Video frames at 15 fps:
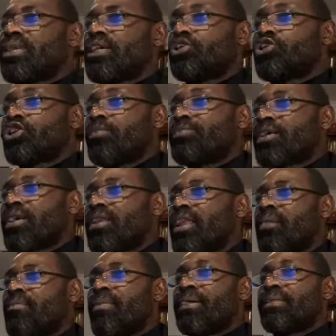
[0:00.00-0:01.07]
the chapter
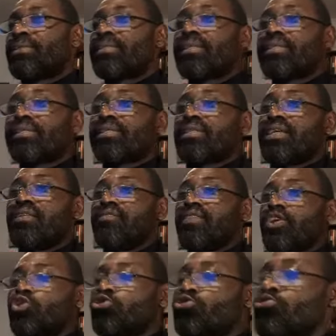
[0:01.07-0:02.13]
number 16,
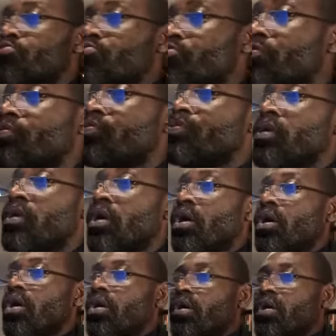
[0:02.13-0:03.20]
verse 2.
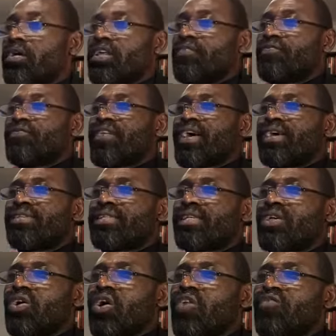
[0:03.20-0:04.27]
On the first
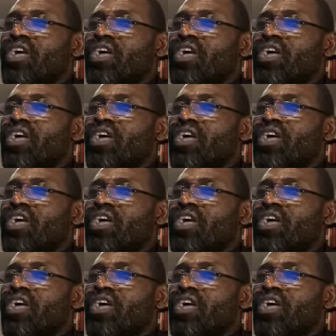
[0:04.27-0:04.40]
day of